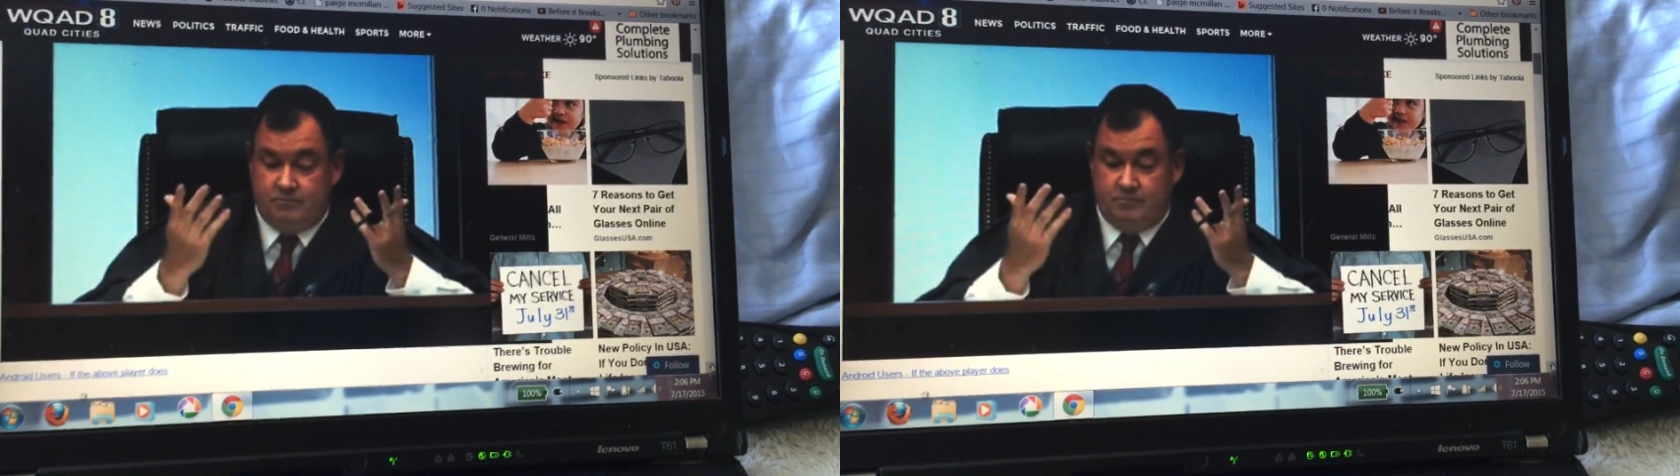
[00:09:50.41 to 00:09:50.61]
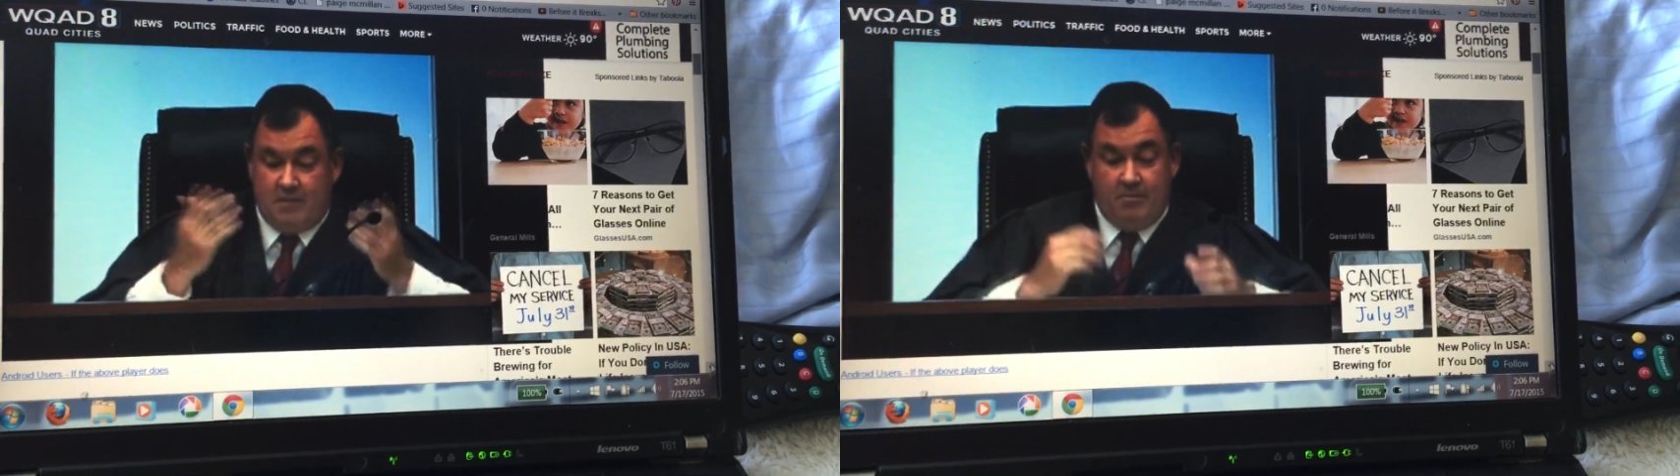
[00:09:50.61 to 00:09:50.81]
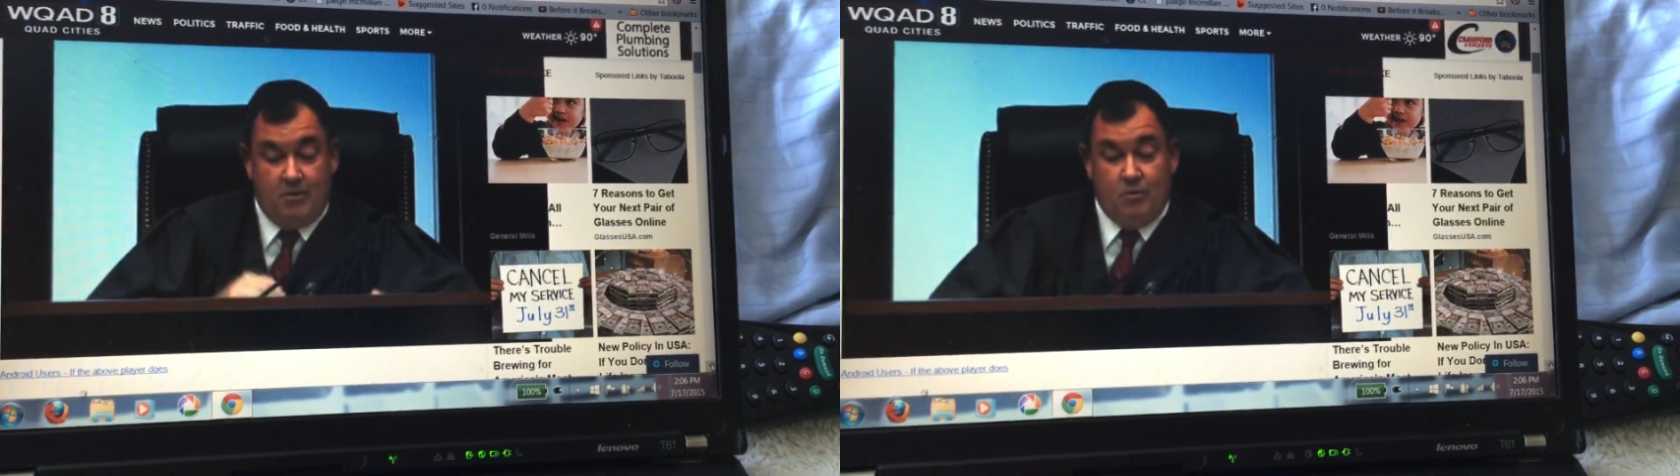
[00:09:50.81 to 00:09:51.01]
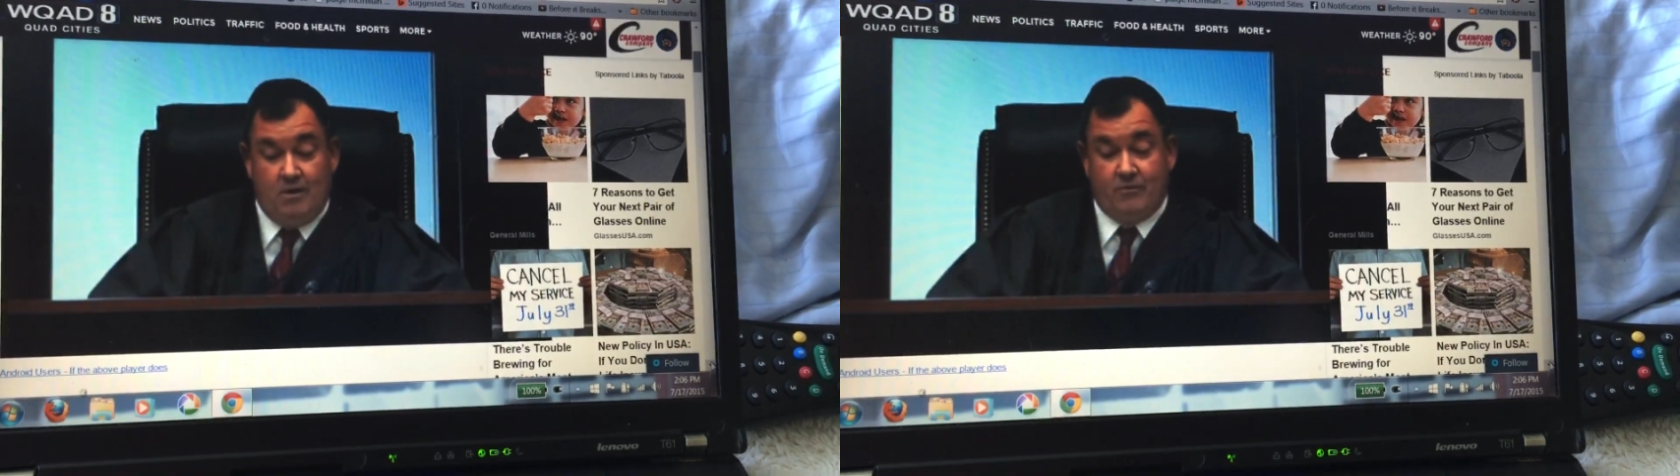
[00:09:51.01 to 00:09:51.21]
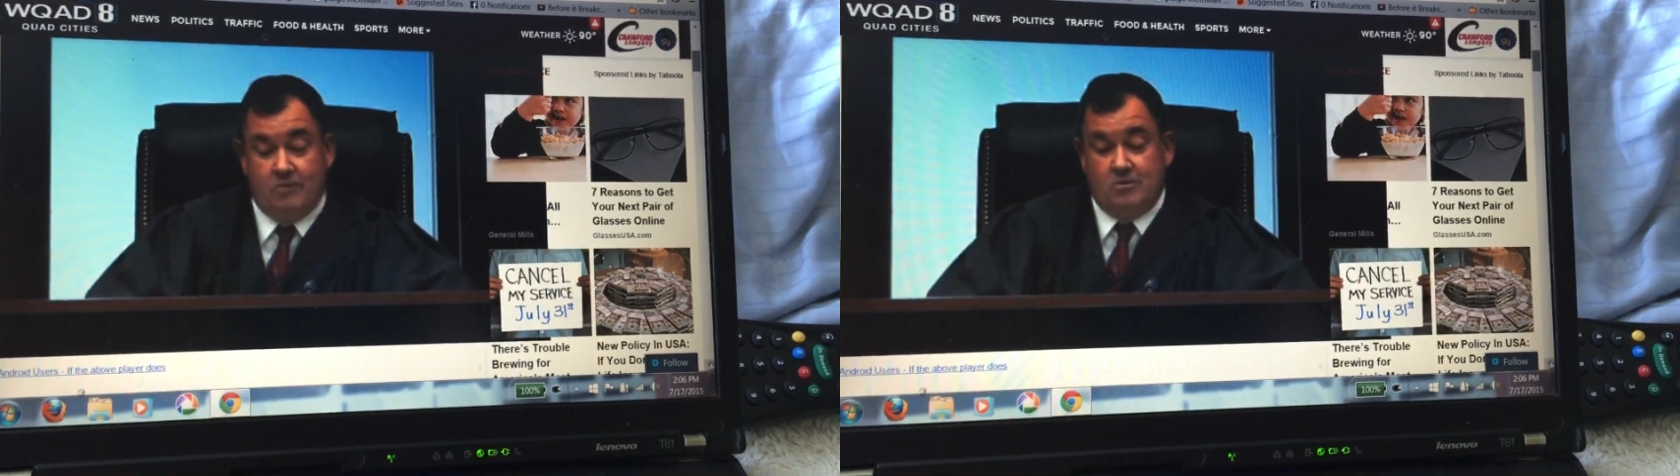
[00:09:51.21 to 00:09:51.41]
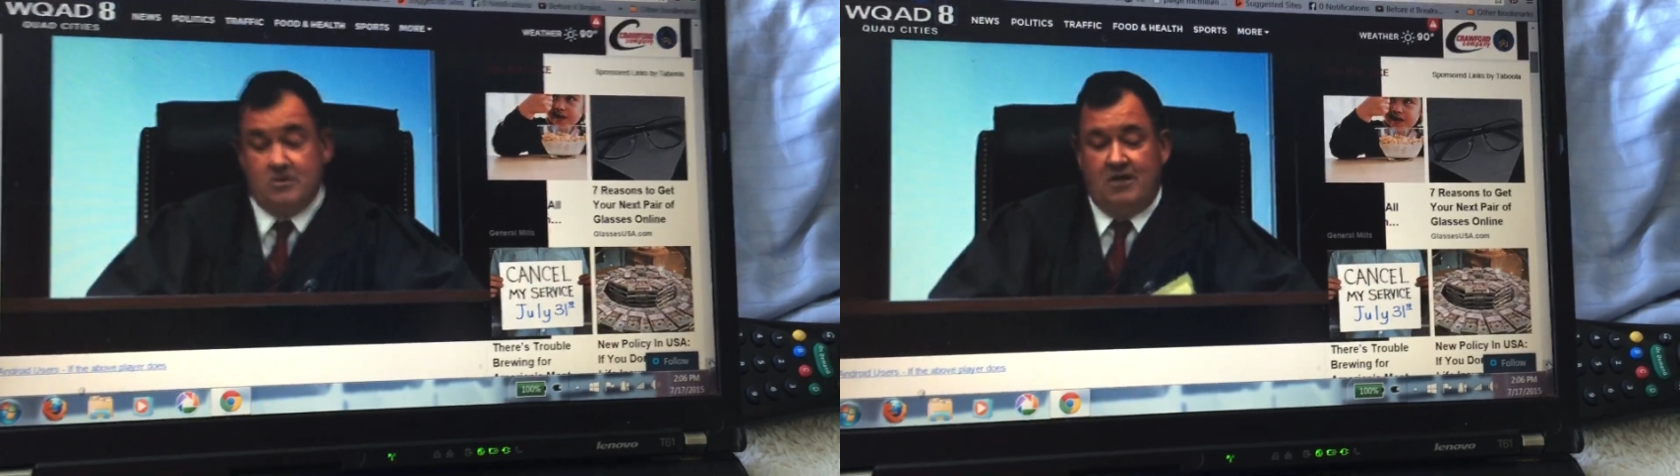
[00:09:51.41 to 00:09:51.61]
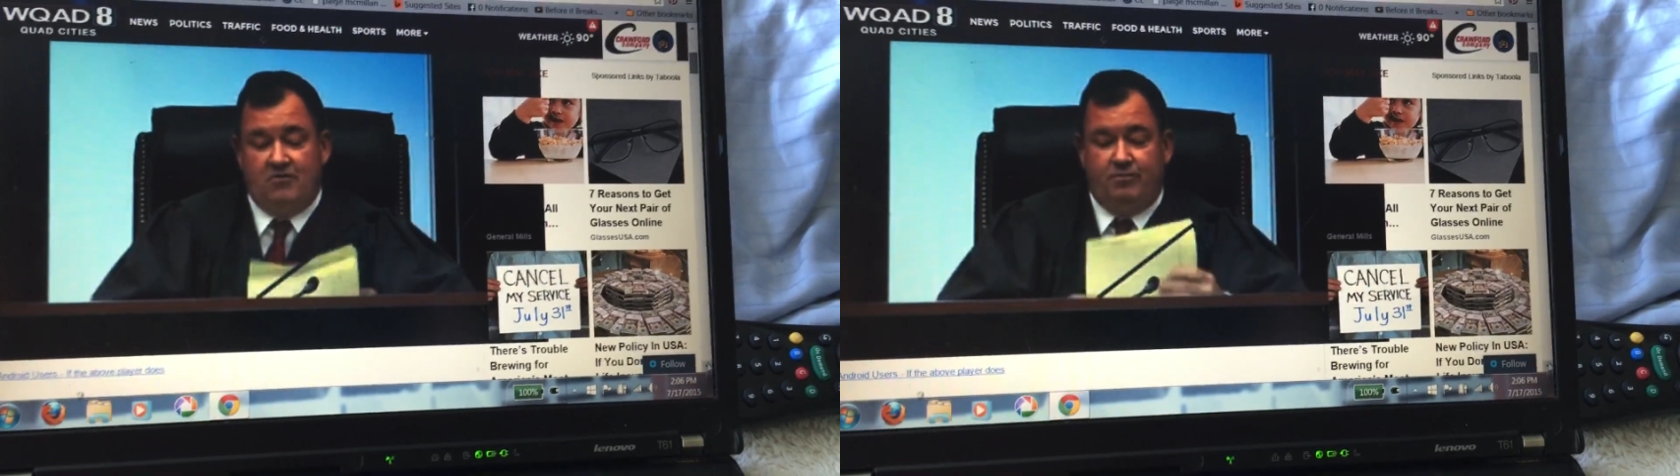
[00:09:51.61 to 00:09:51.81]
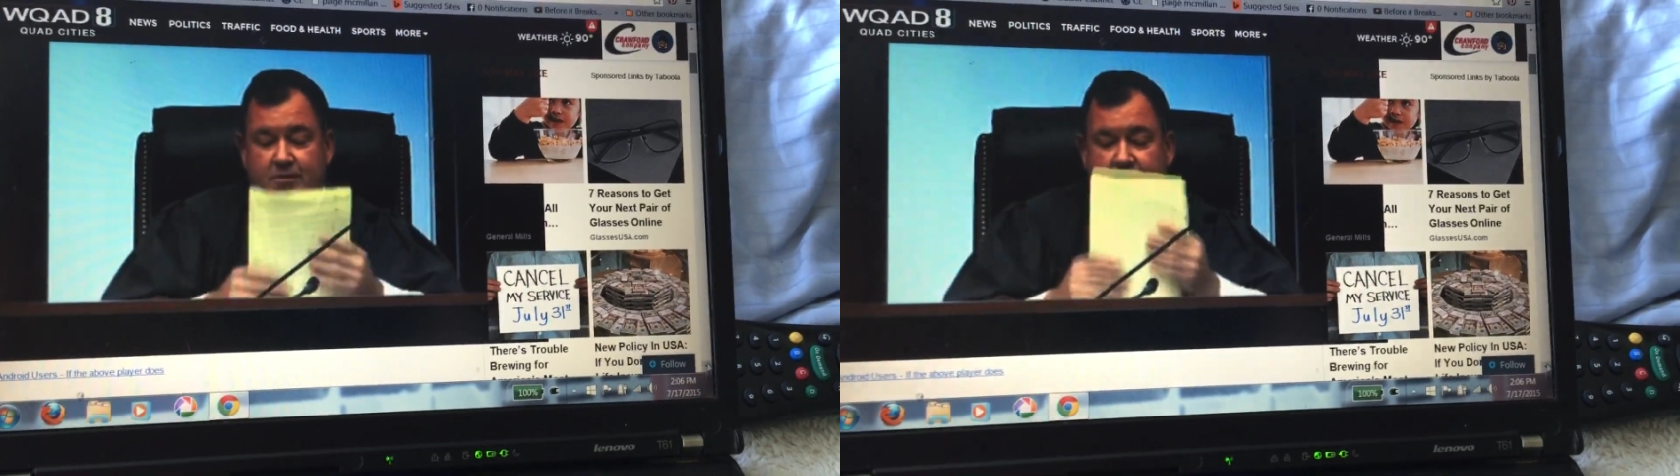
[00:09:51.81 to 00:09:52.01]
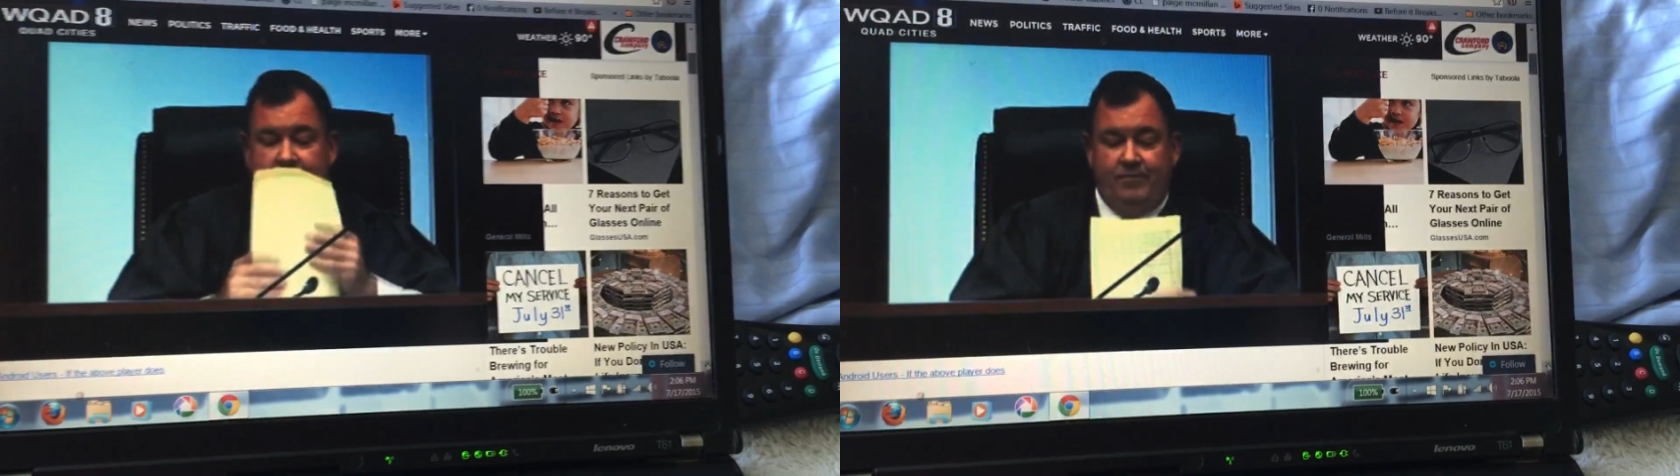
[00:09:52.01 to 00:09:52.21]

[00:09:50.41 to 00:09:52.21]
Probably one for herself, but